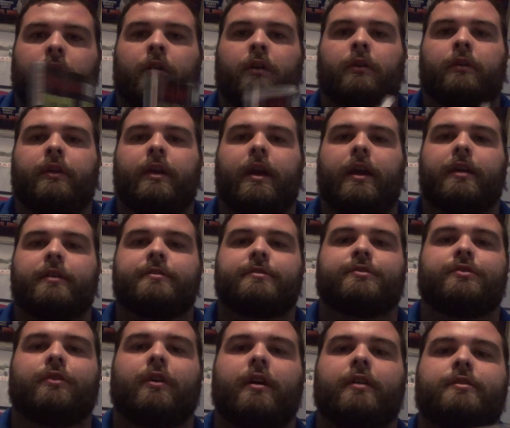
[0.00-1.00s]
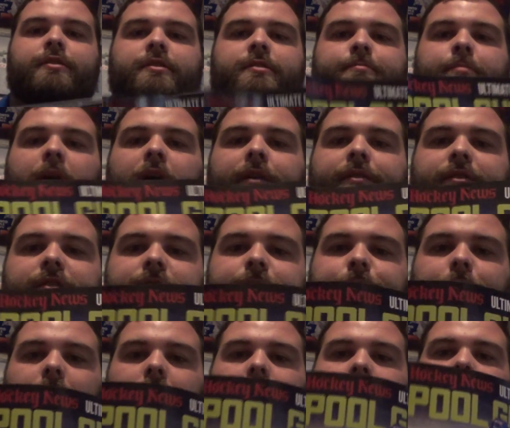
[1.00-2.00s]
Okay, so I just bought this
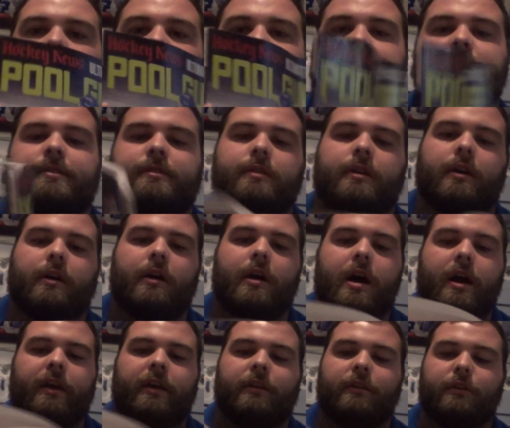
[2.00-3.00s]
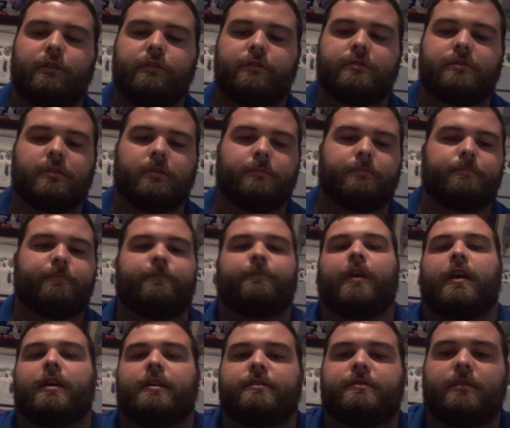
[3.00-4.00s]
book. It's the Hockey News, the
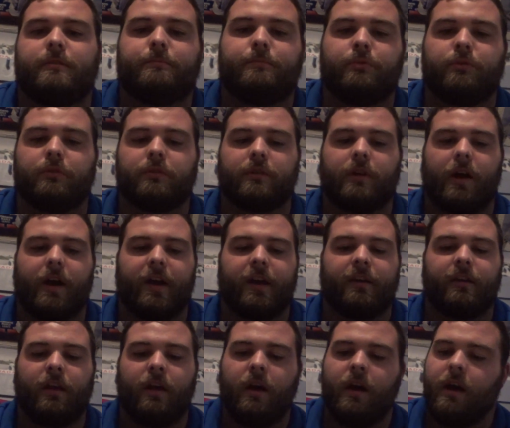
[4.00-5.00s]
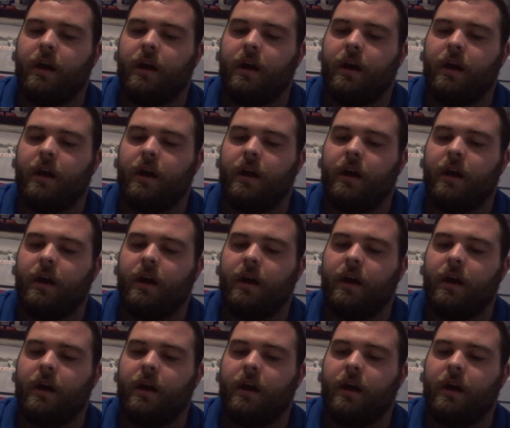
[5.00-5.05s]
Fantasy Pool Guide.